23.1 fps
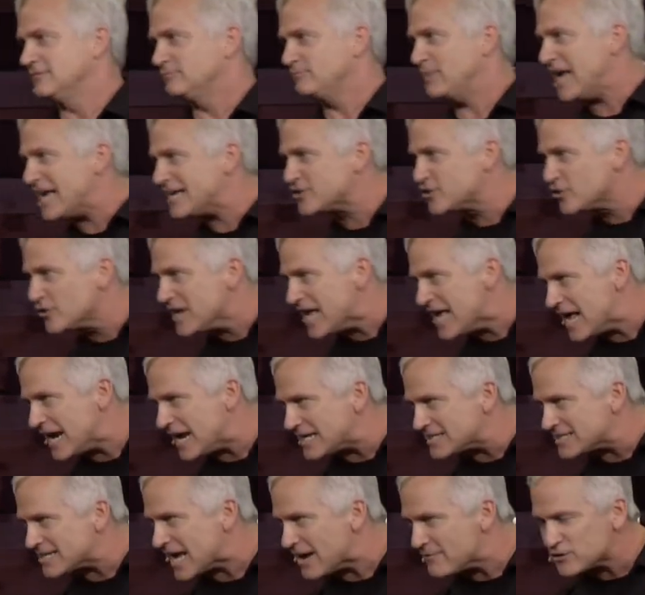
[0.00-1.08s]
Pastor Dan
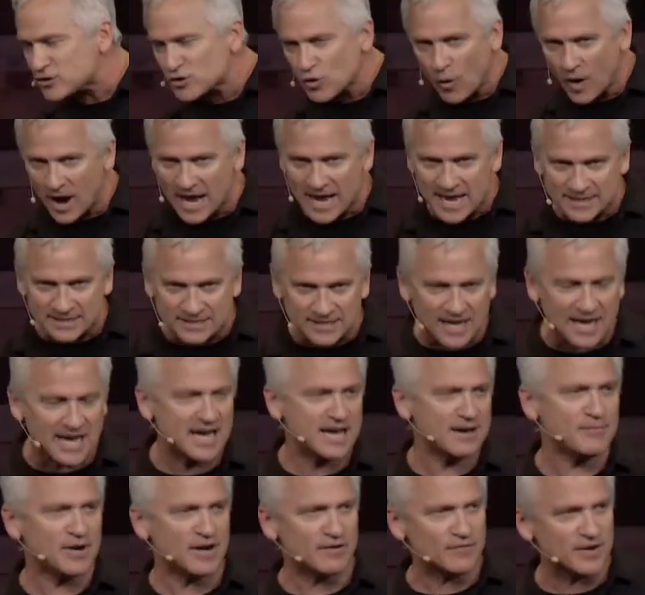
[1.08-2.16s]
has to have his quiet
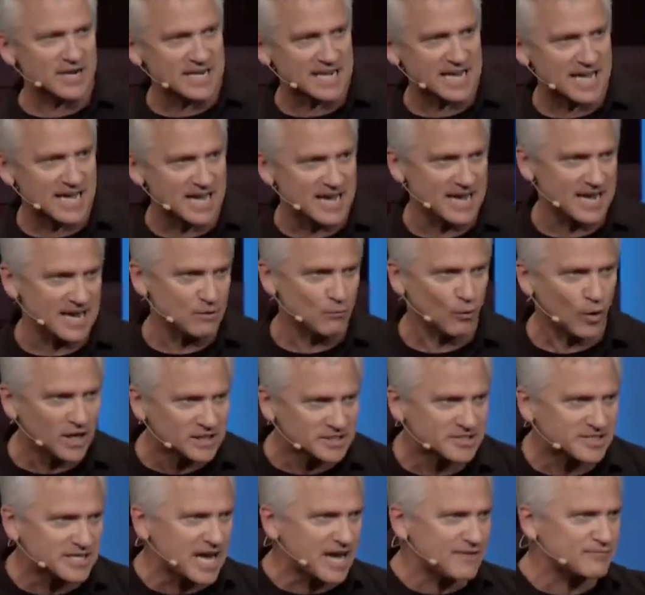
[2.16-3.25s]
time every day,
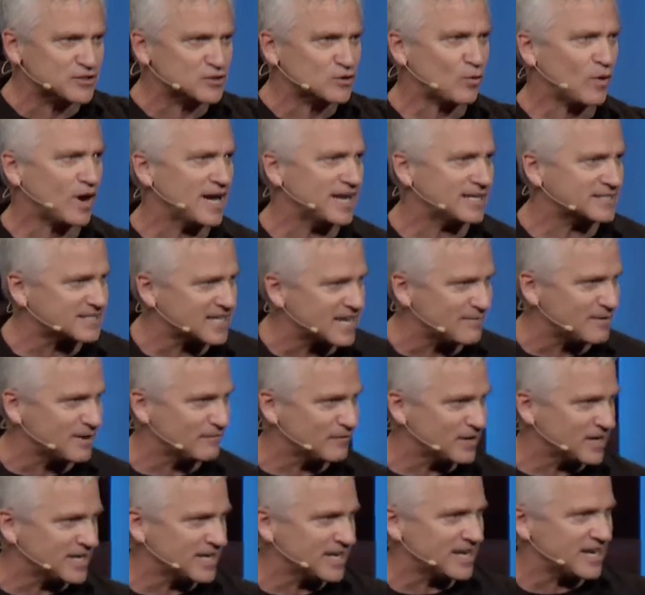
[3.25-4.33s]
wants to have his quiet time
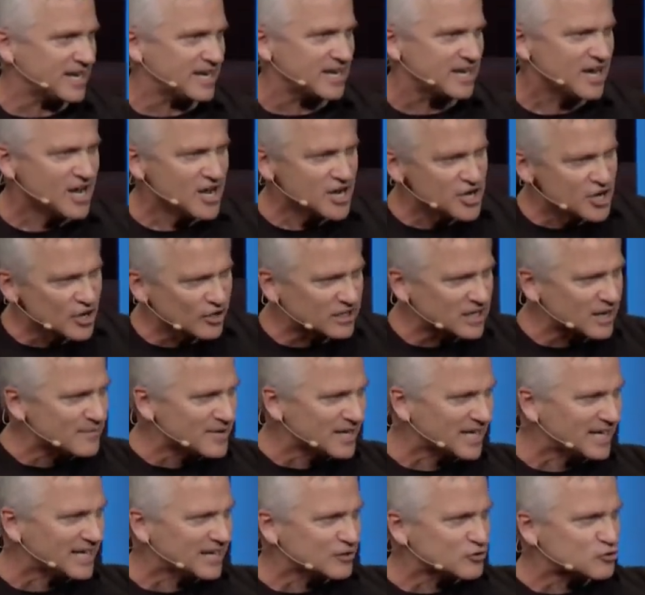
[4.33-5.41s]
every day. You're
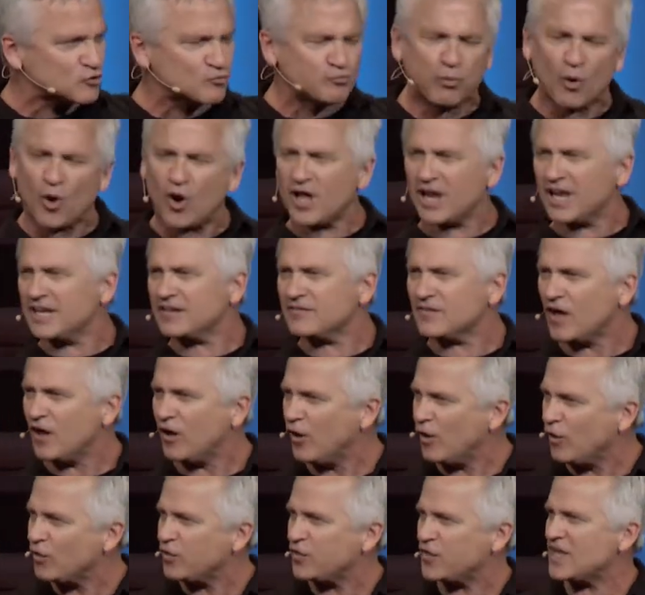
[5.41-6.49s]
coming in here spoiling the
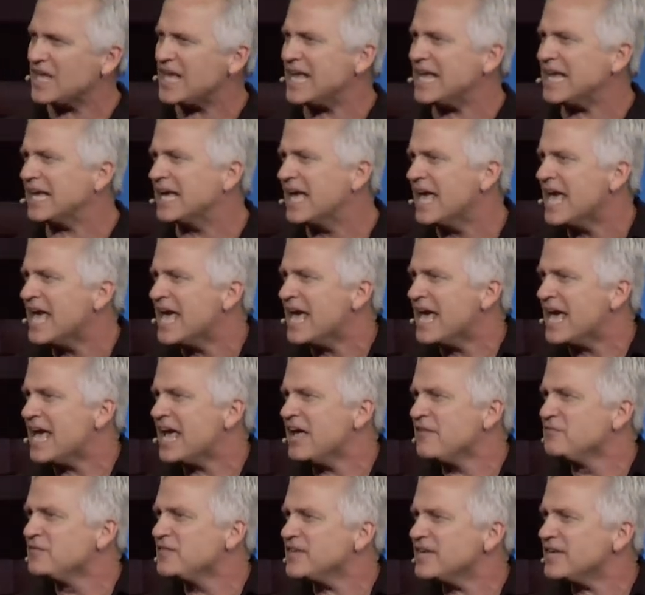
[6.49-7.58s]
whole thing.
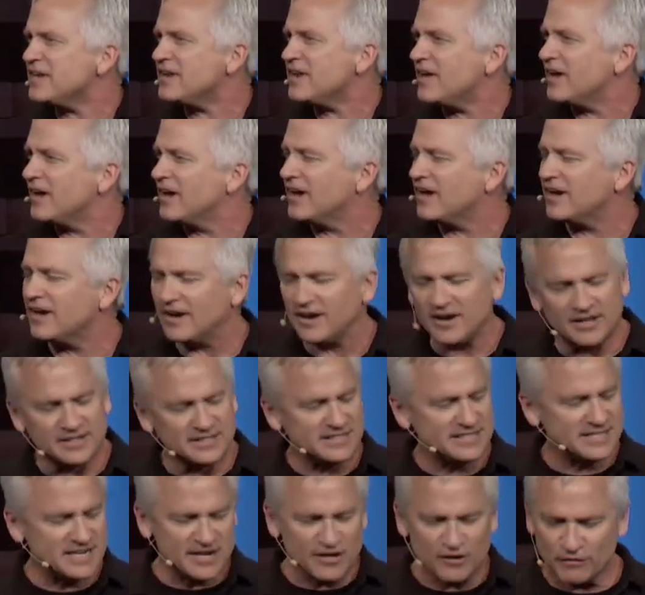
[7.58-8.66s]
And then uh, a
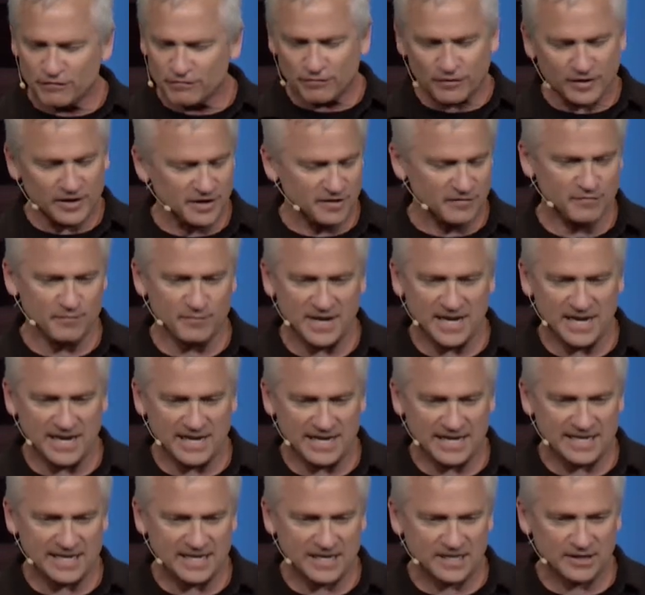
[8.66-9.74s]
dear friend of
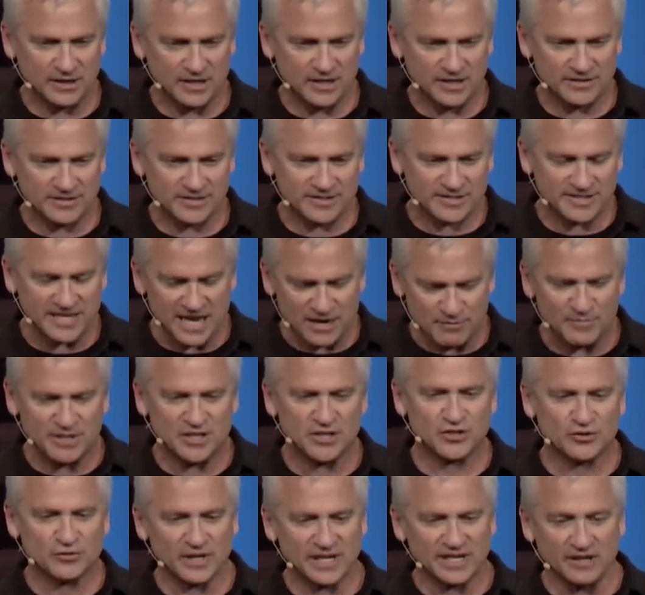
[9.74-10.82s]
mine set me
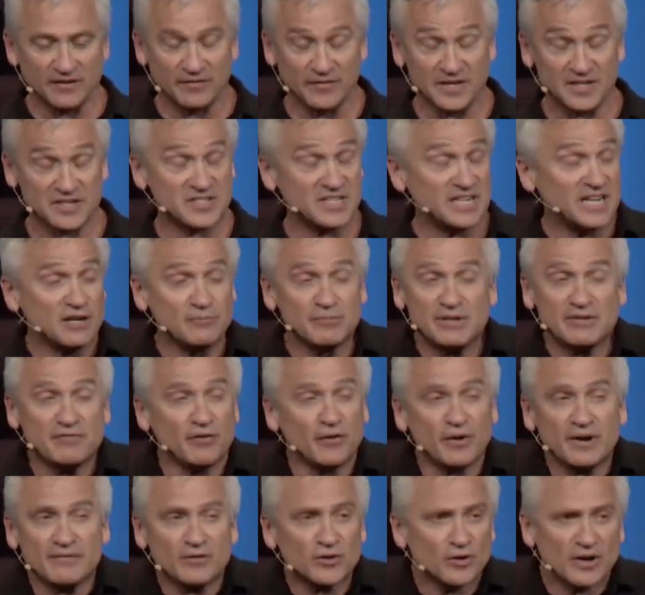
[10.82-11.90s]
straight on this, and I'll be
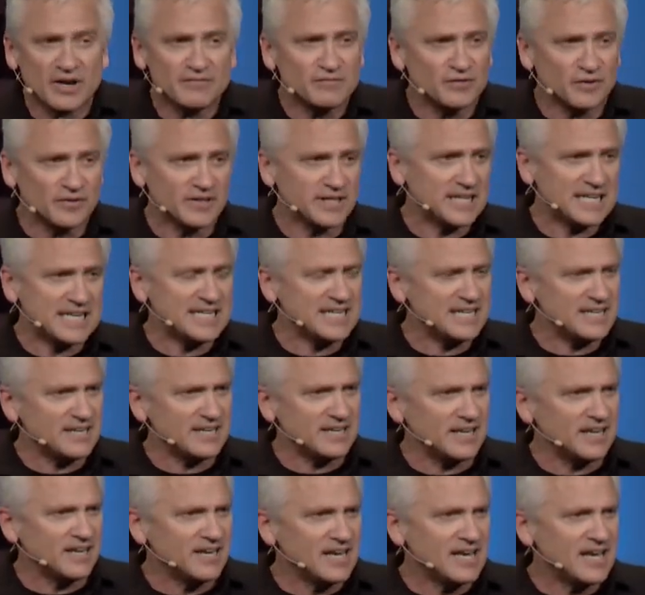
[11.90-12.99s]
forever grateful that he
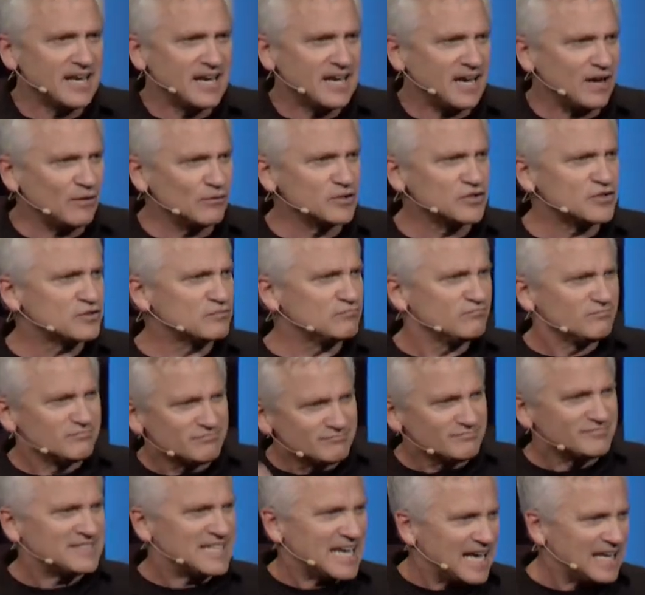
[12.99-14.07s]
did. I was
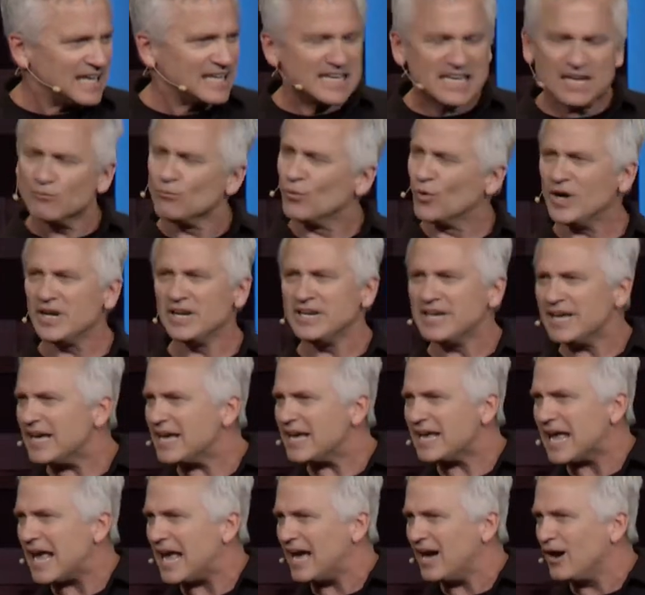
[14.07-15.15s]
telling him one
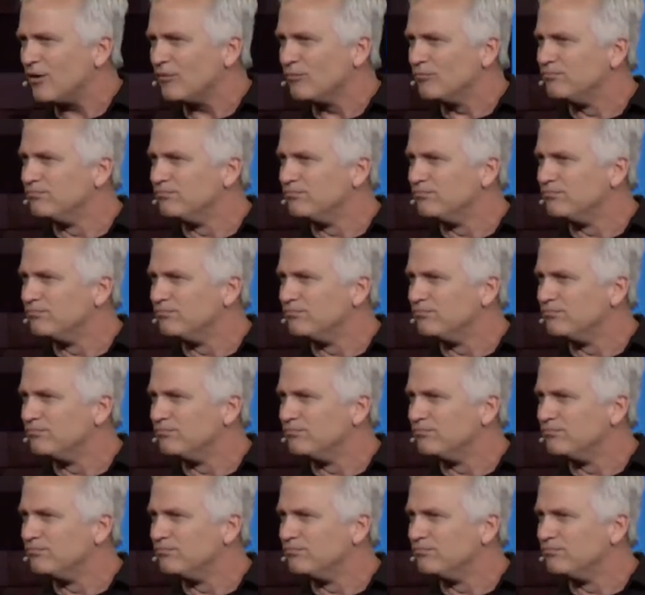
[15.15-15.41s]
day how